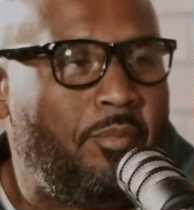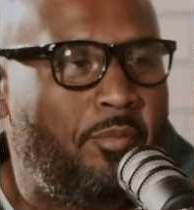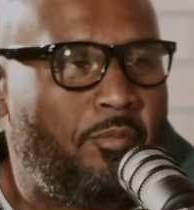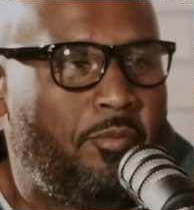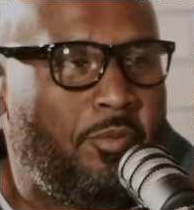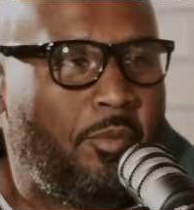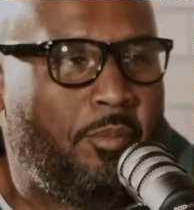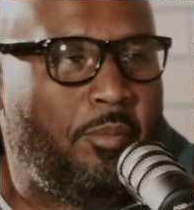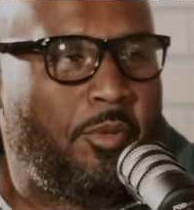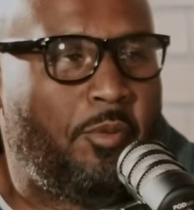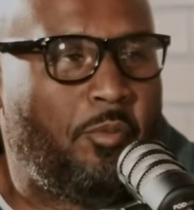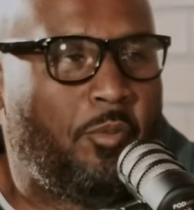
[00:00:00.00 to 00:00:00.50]

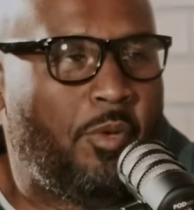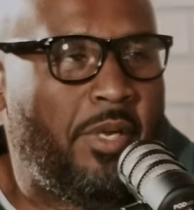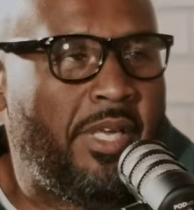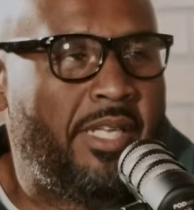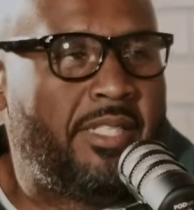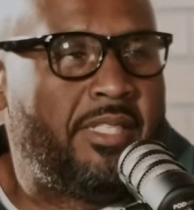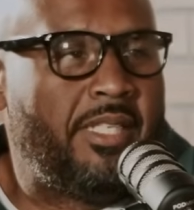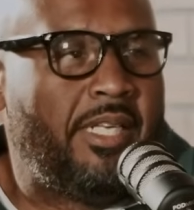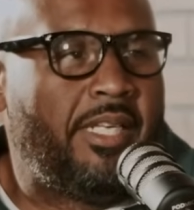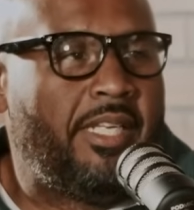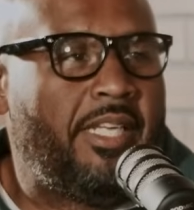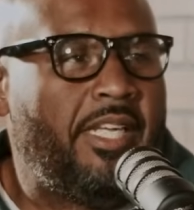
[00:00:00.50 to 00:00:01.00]
from the
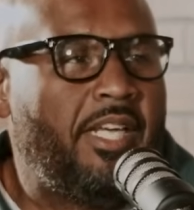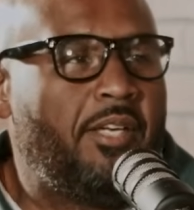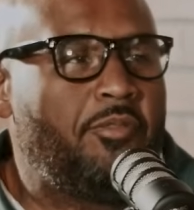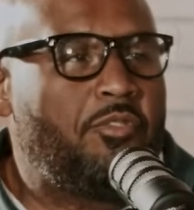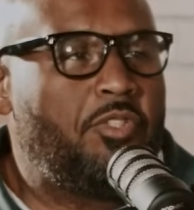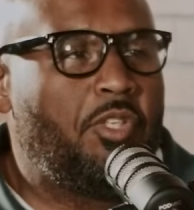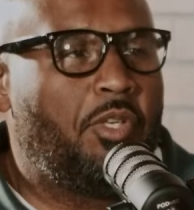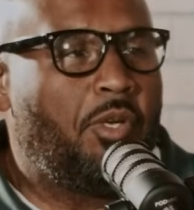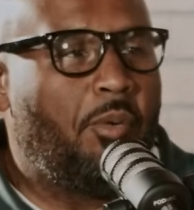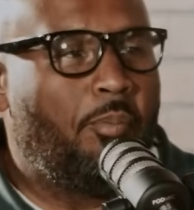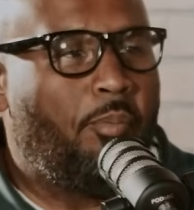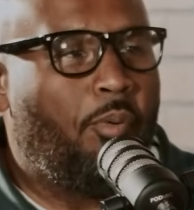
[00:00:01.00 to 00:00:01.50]
rich and give
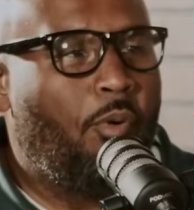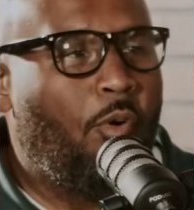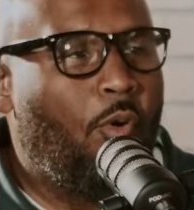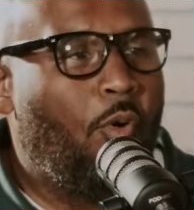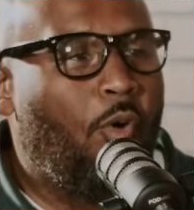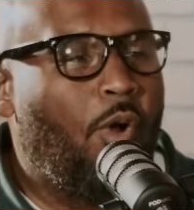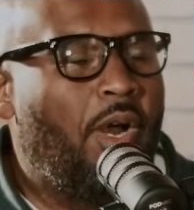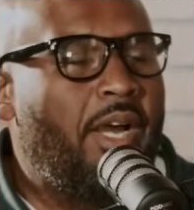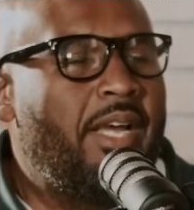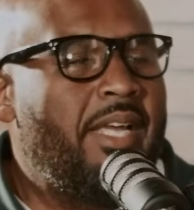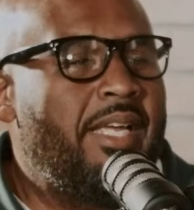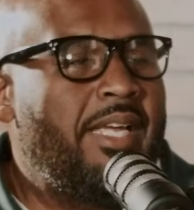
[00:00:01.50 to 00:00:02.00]
to the
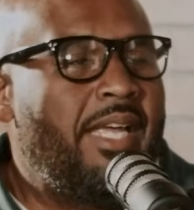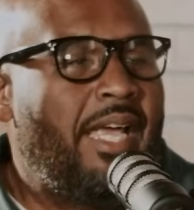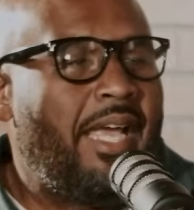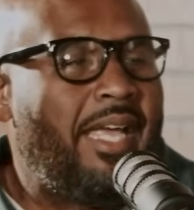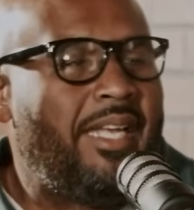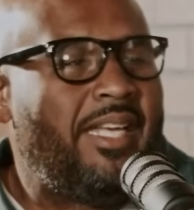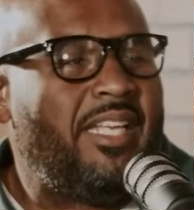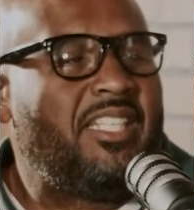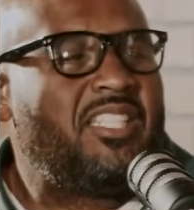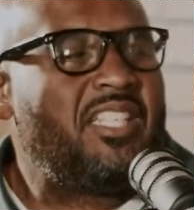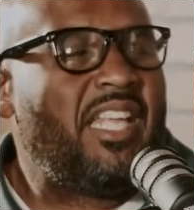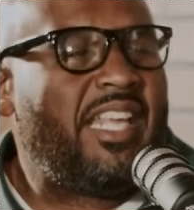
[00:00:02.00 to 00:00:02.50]
poor,
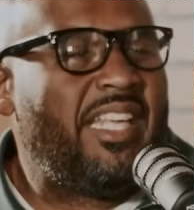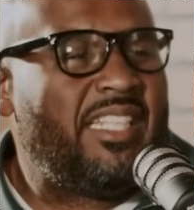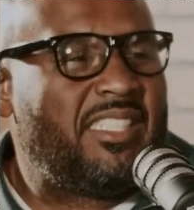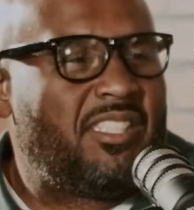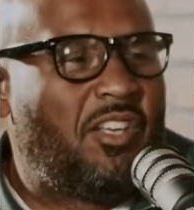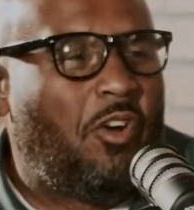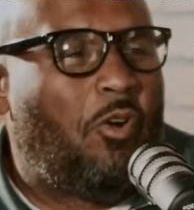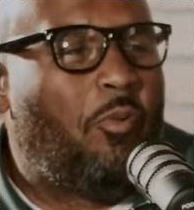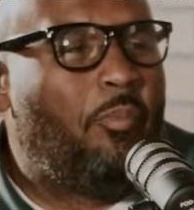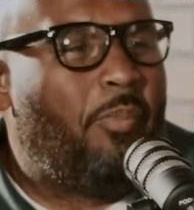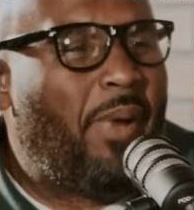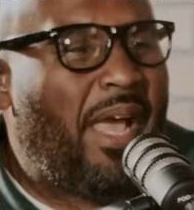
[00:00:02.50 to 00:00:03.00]
and it's
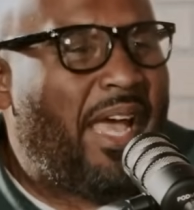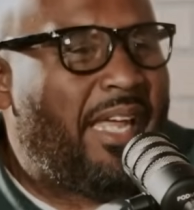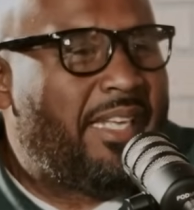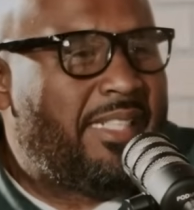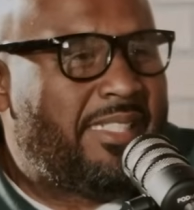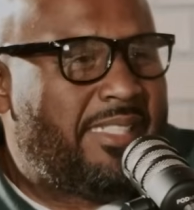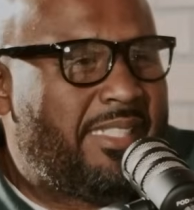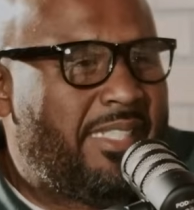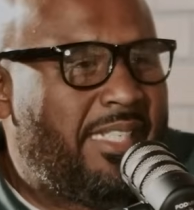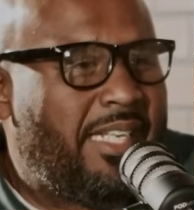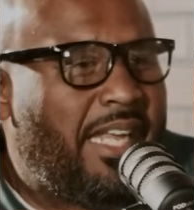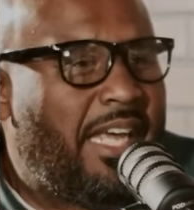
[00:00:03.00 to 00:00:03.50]
gonna
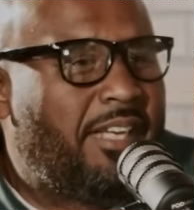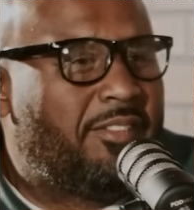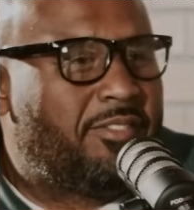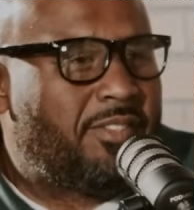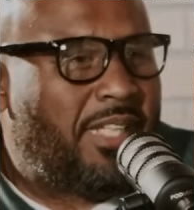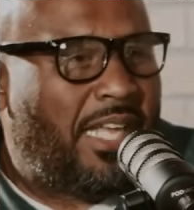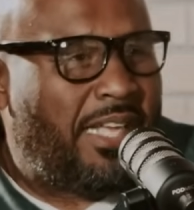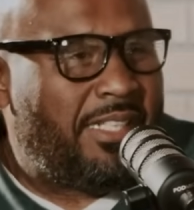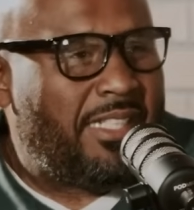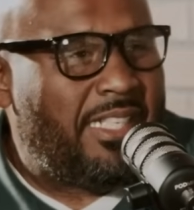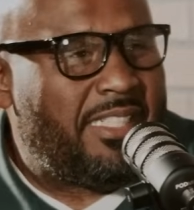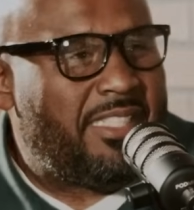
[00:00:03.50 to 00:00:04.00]
balance it out.
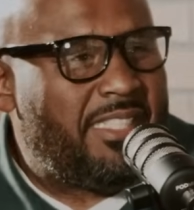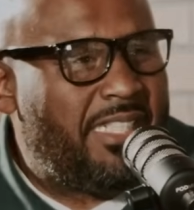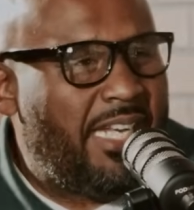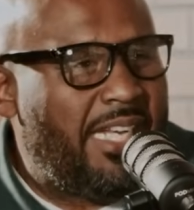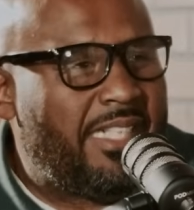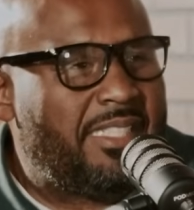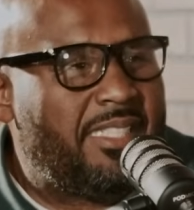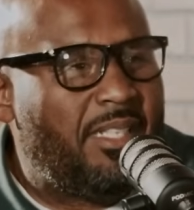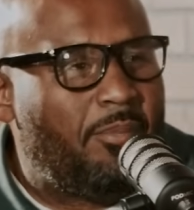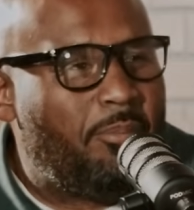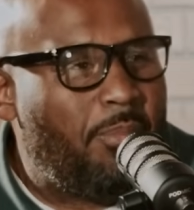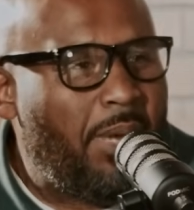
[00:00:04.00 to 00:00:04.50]
So out the
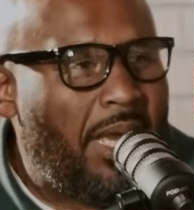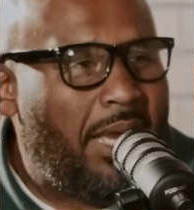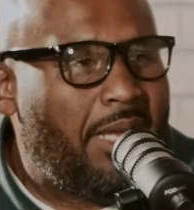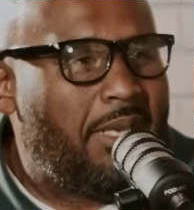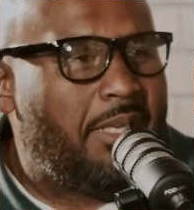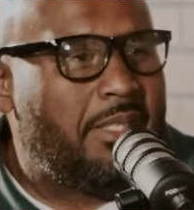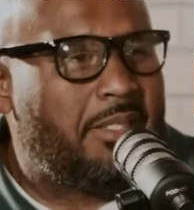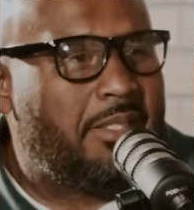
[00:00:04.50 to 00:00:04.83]
checks and balances.